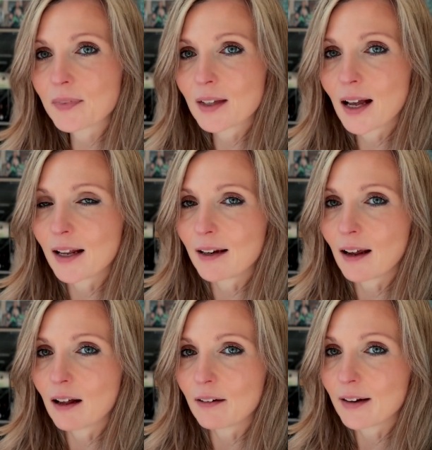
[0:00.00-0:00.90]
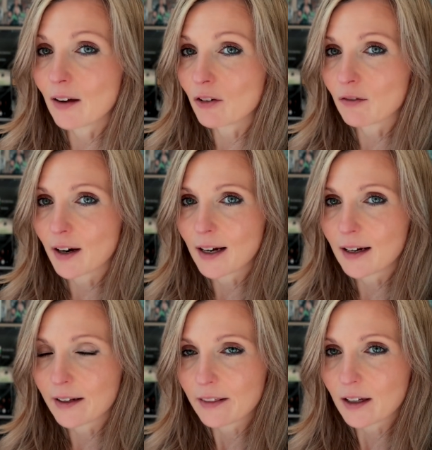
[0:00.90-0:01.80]
and never write
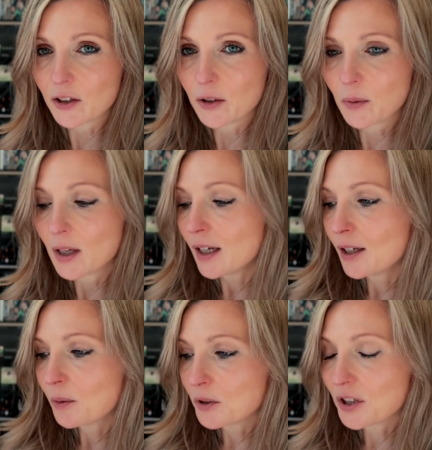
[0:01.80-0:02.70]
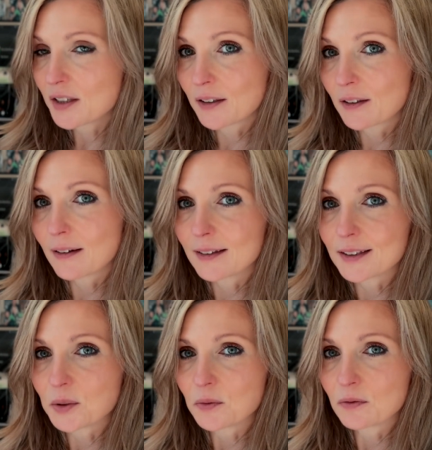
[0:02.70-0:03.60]
anything new, which isn't going
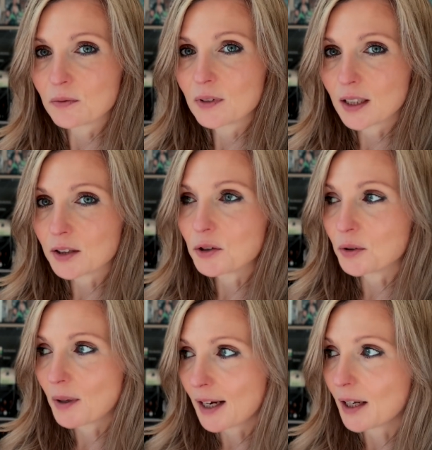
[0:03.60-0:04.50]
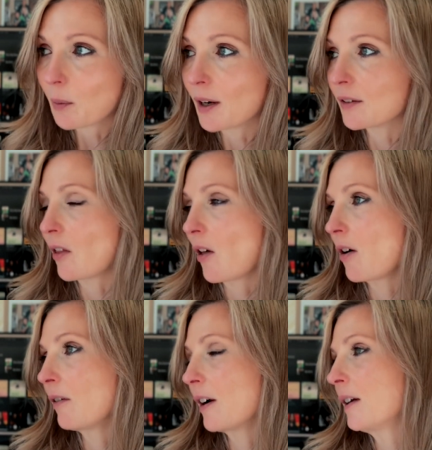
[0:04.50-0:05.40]
to get you anywhere in the
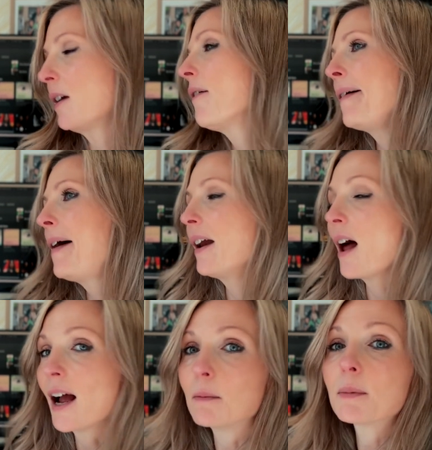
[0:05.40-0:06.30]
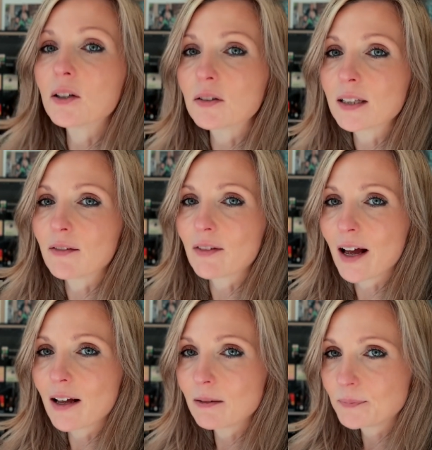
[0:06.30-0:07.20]
long run. And I am guilty of
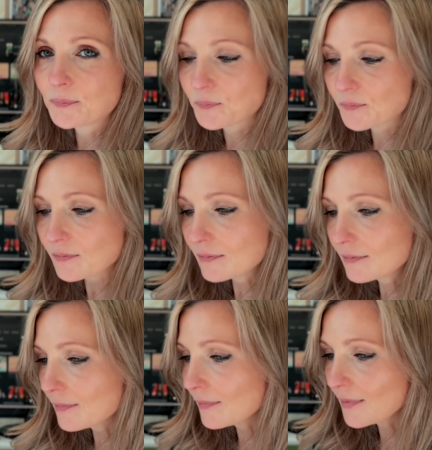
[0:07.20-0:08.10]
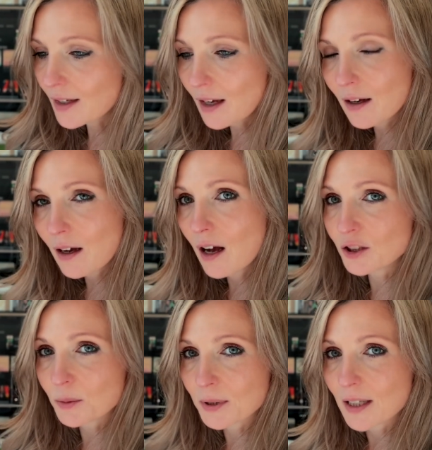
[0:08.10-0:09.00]
that
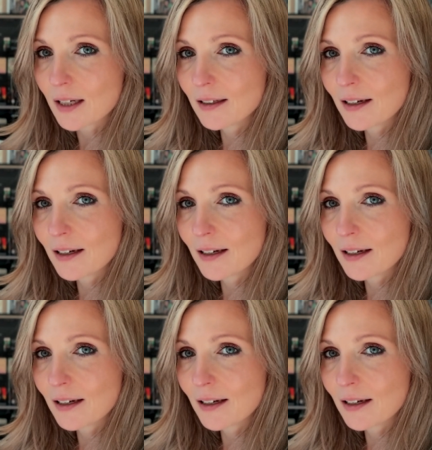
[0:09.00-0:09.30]
100%.